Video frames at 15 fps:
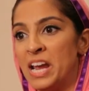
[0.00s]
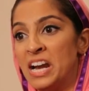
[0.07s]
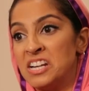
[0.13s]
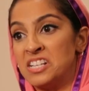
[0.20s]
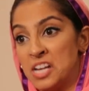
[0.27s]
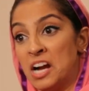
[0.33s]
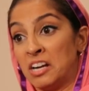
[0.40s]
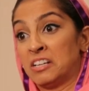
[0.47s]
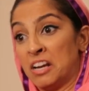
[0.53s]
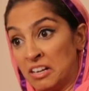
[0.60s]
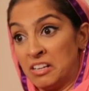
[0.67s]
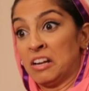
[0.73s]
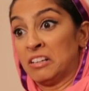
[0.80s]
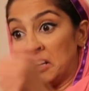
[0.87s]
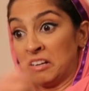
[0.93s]
they tuck tuck
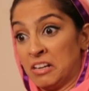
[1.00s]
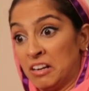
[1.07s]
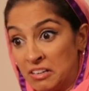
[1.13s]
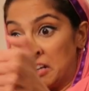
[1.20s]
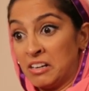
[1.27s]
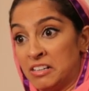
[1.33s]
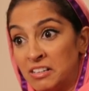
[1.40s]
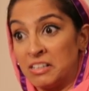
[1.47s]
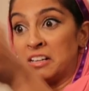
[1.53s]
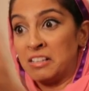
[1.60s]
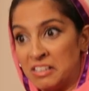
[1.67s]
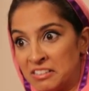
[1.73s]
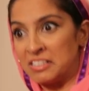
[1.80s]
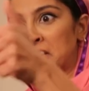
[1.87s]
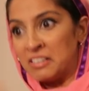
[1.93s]
tuck tuck tuck tuck tuck tuck tuck
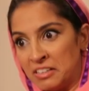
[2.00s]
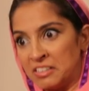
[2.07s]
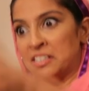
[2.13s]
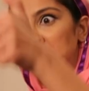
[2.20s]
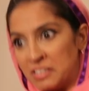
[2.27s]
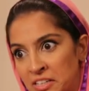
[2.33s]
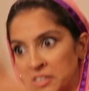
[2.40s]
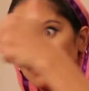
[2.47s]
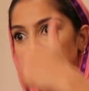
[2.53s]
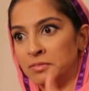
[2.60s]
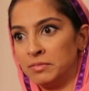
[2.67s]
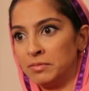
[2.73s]
tuck tuck tuck tuck.